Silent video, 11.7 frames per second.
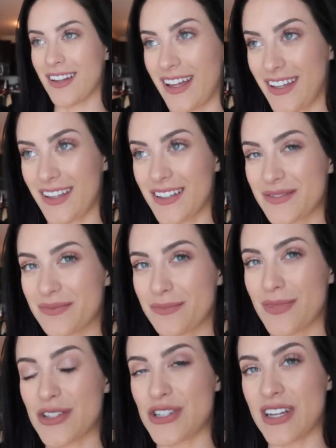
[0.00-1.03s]
like
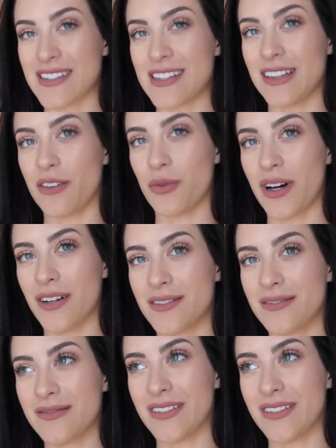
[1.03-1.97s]
GNC Live Well,